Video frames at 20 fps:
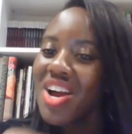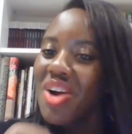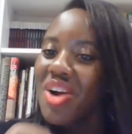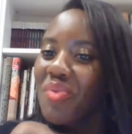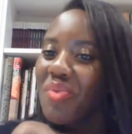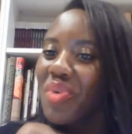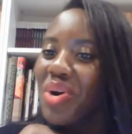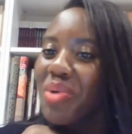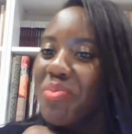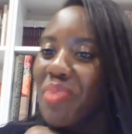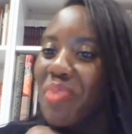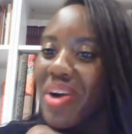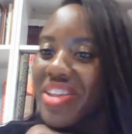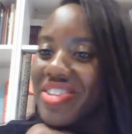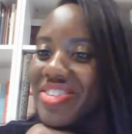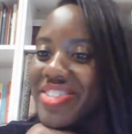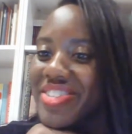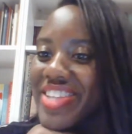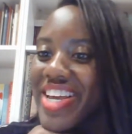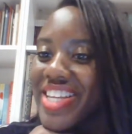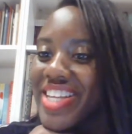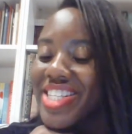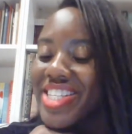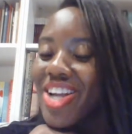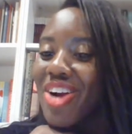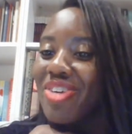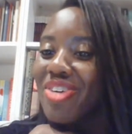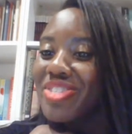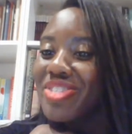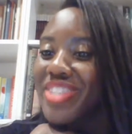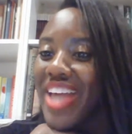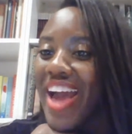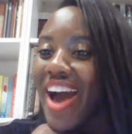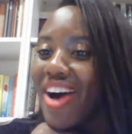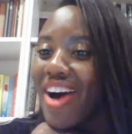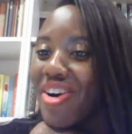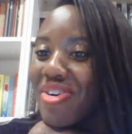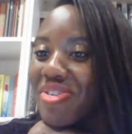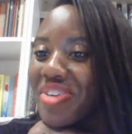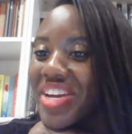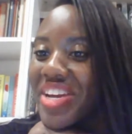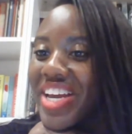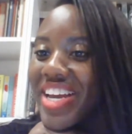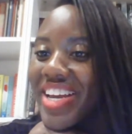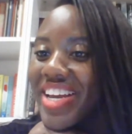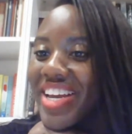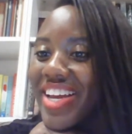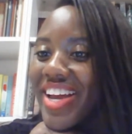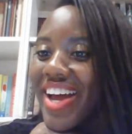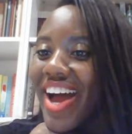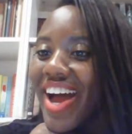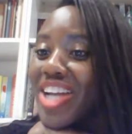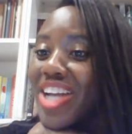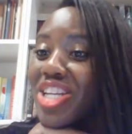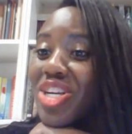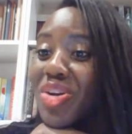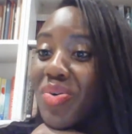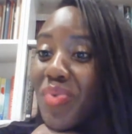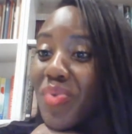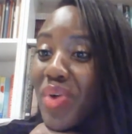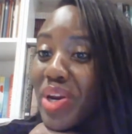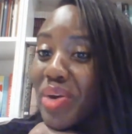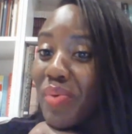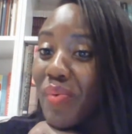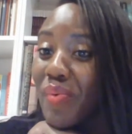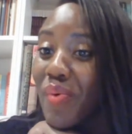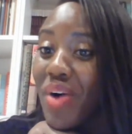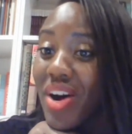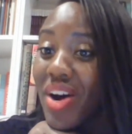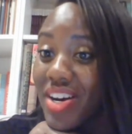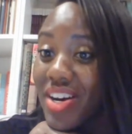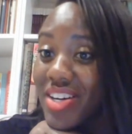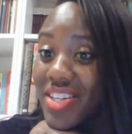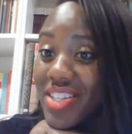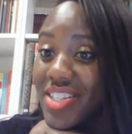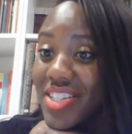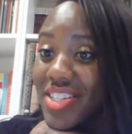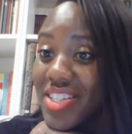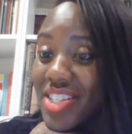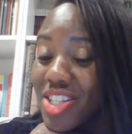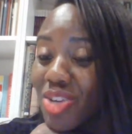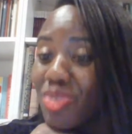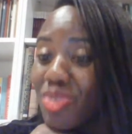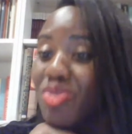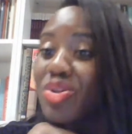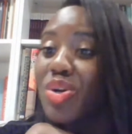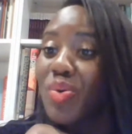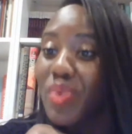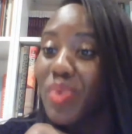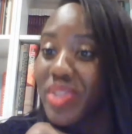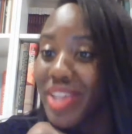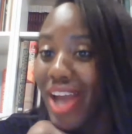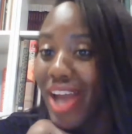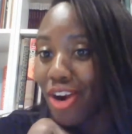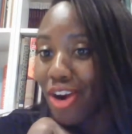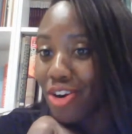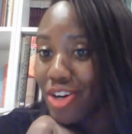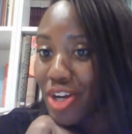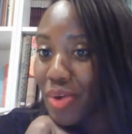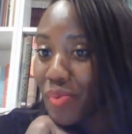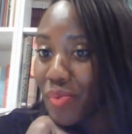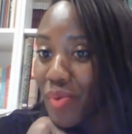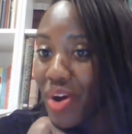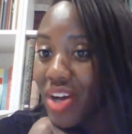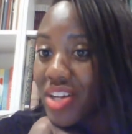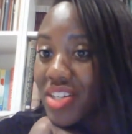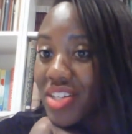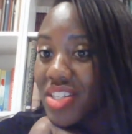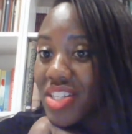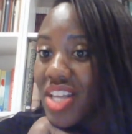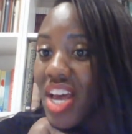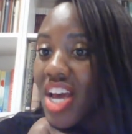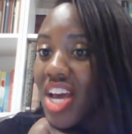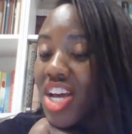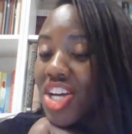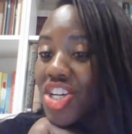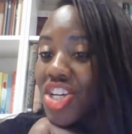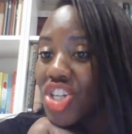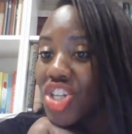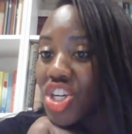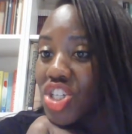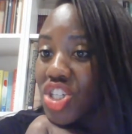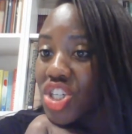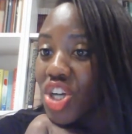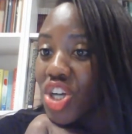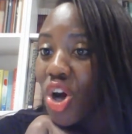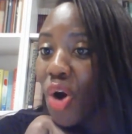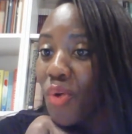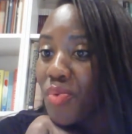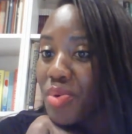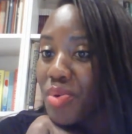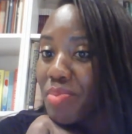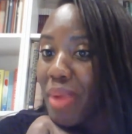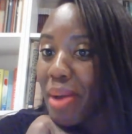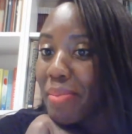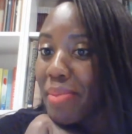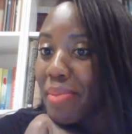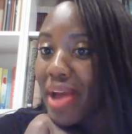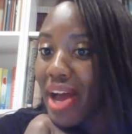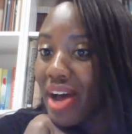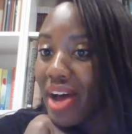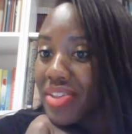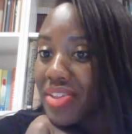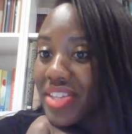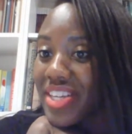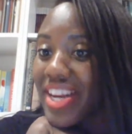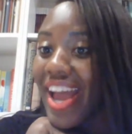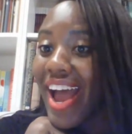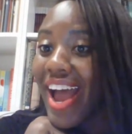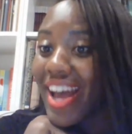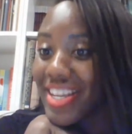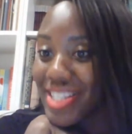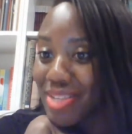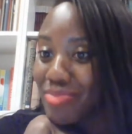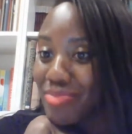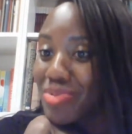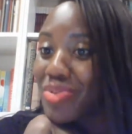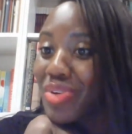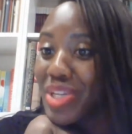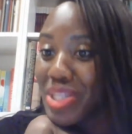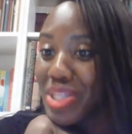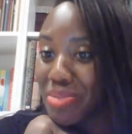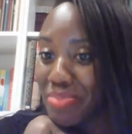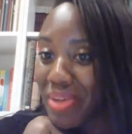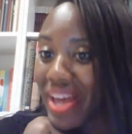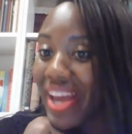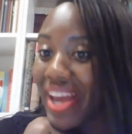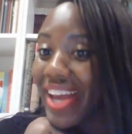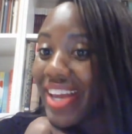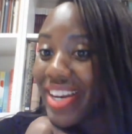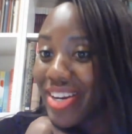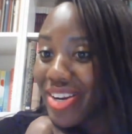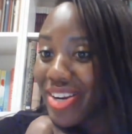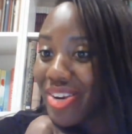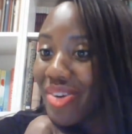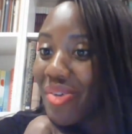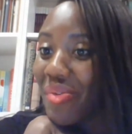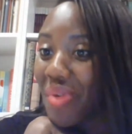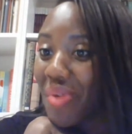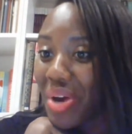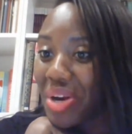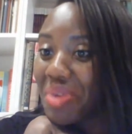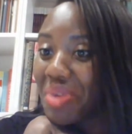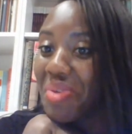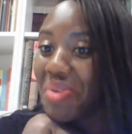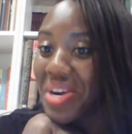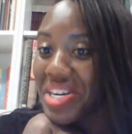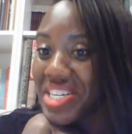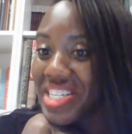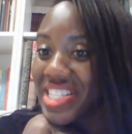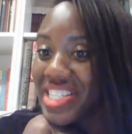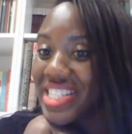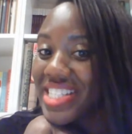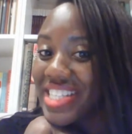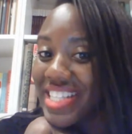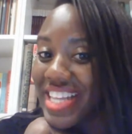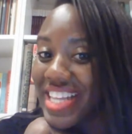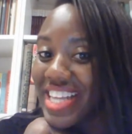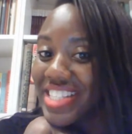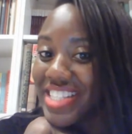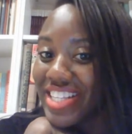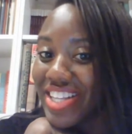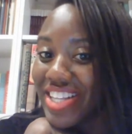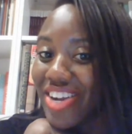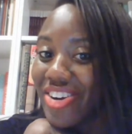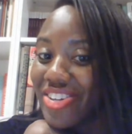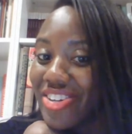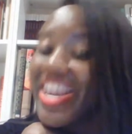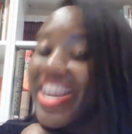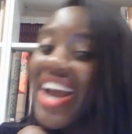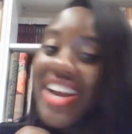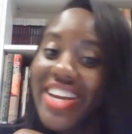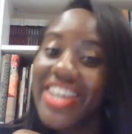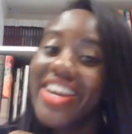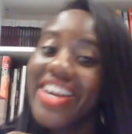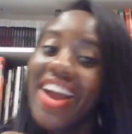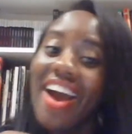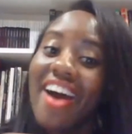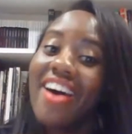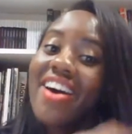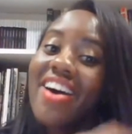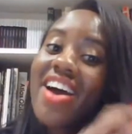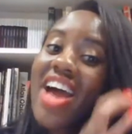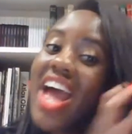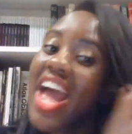Real Brother says, turns out I knew what it was. So you knew what the acronym was. Just should have opened my mouth and asked them to explain what it was. Lesson learned. Yeah.